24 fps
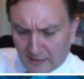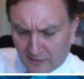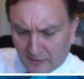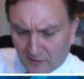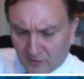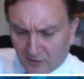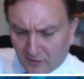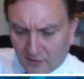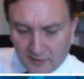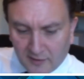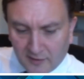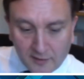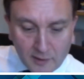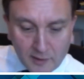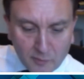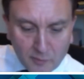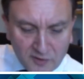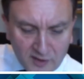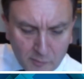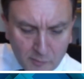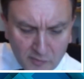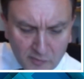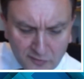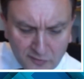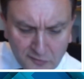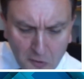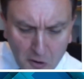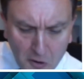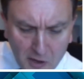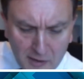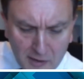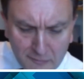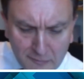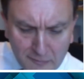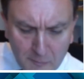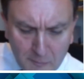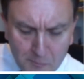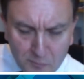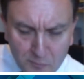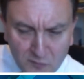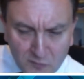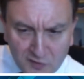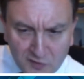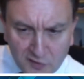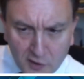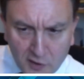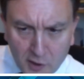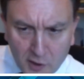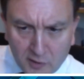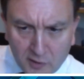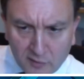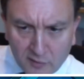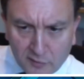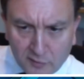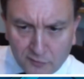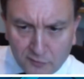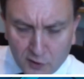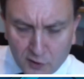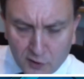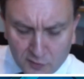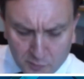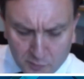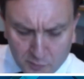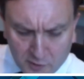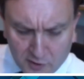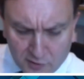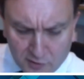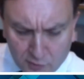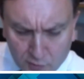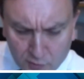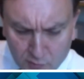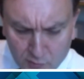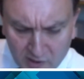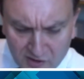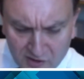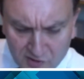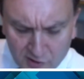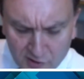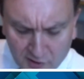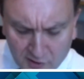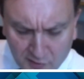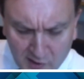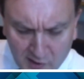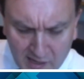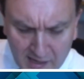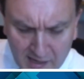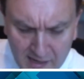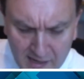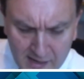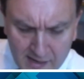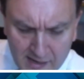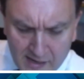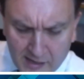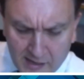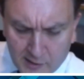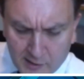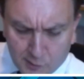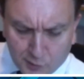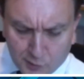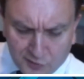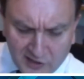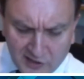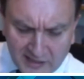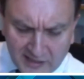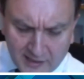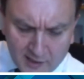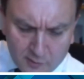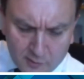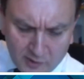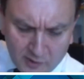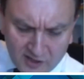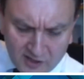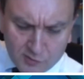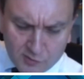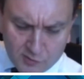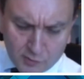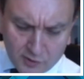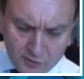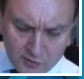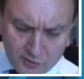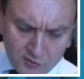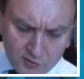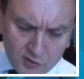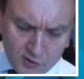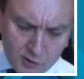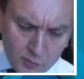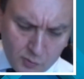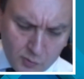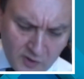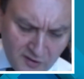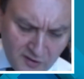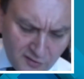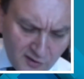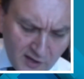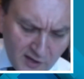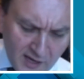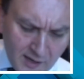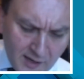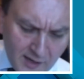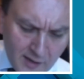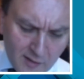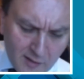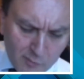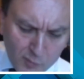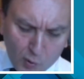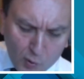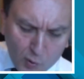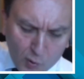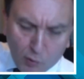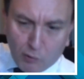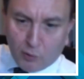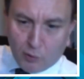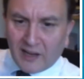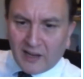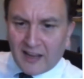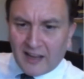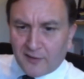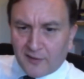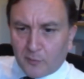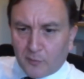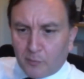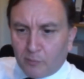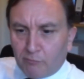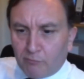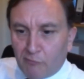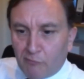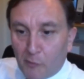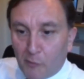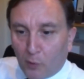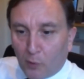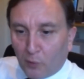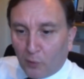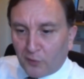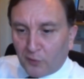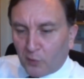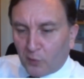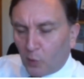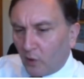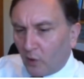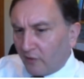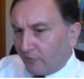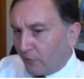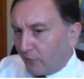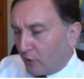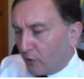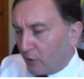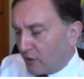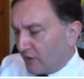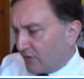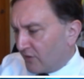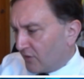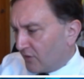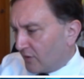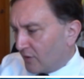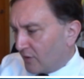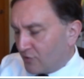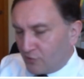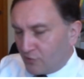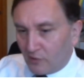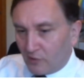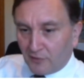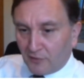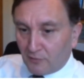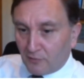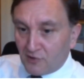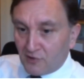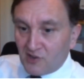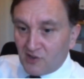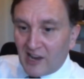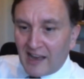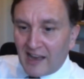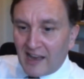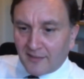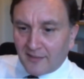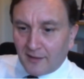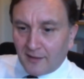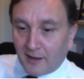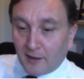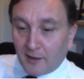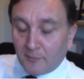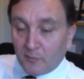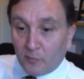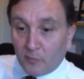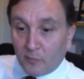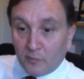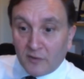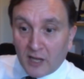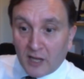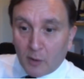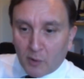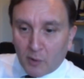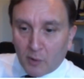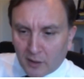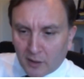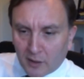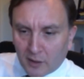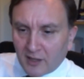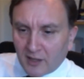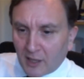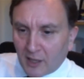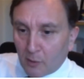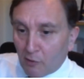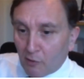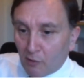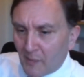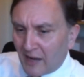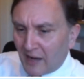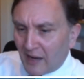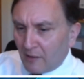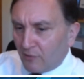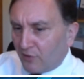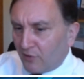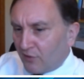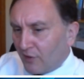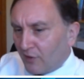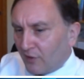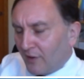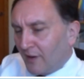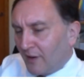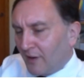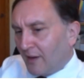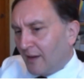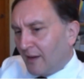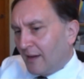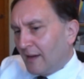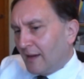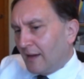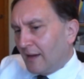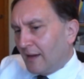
And so that was number 5. So that's the first part of your question. I think your second question was, do we see more or less reports qualified? The short answer is yes, at lower amounts.